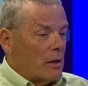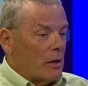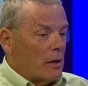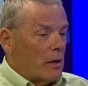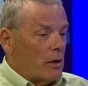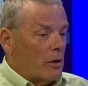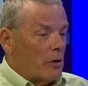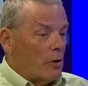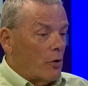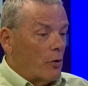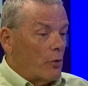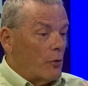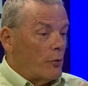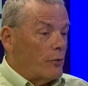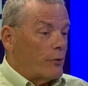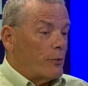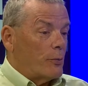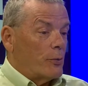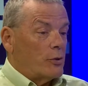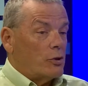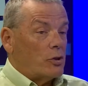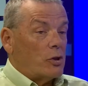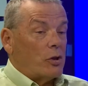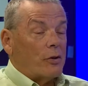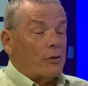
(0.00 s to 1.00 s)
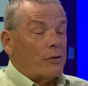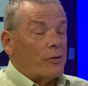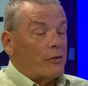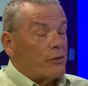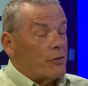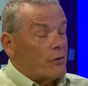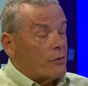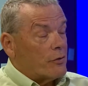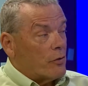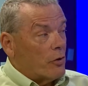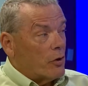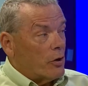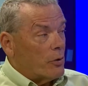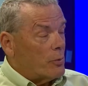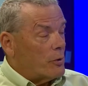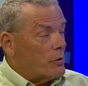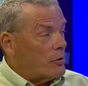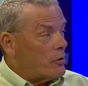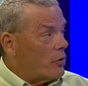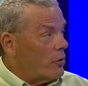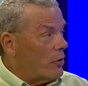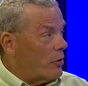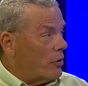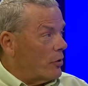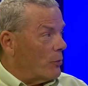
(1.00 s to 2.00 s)
He knows when Jesus is going to
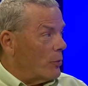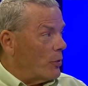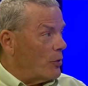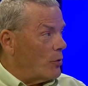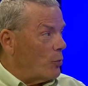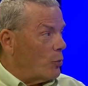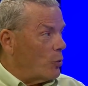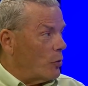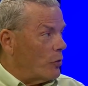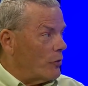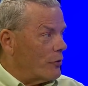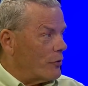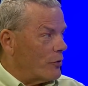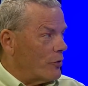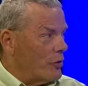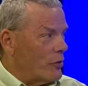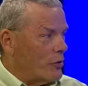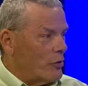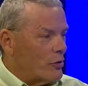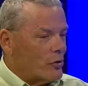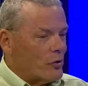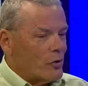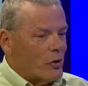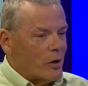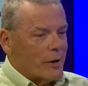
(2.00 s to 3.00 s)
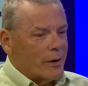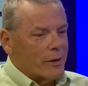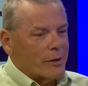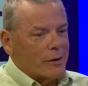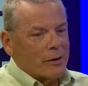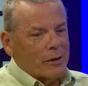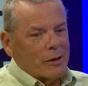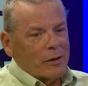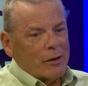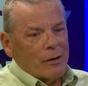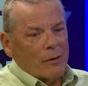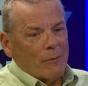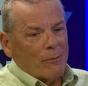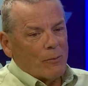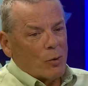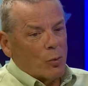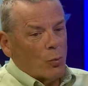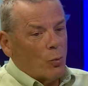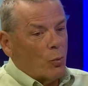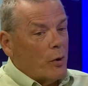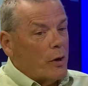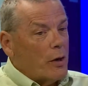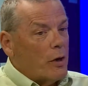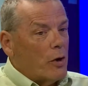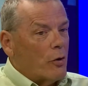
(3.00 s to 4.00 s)
return, what the world's going to look like.
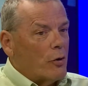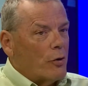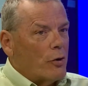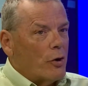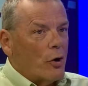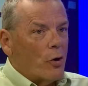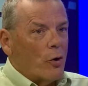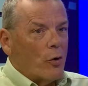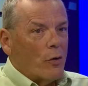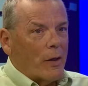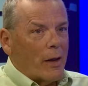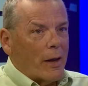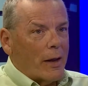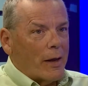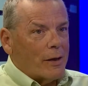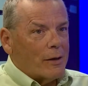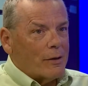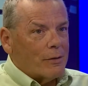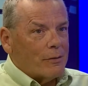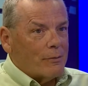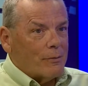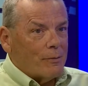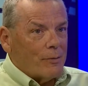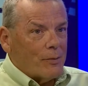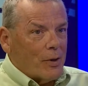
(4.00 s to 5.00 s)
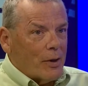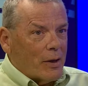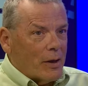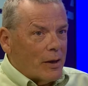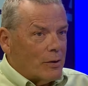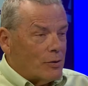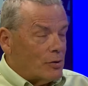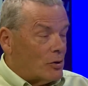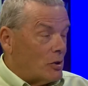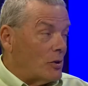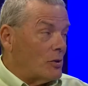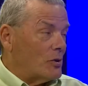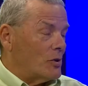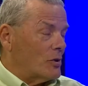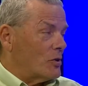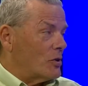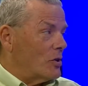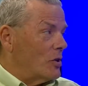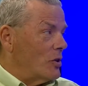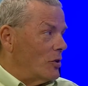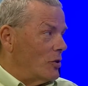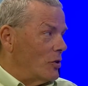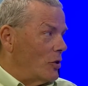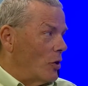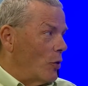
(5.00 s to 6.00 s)
We don't know that, and Jesus
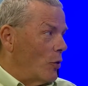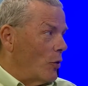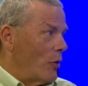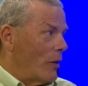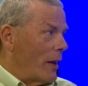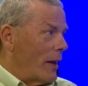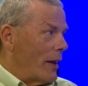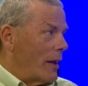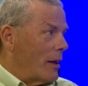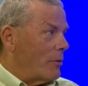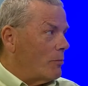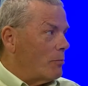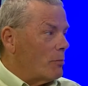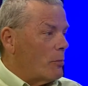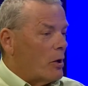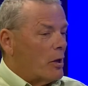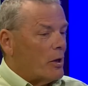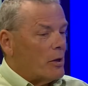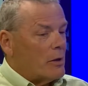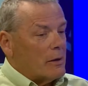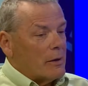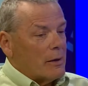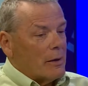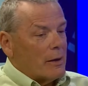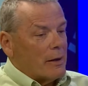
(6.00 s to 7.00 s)
didn't know that, but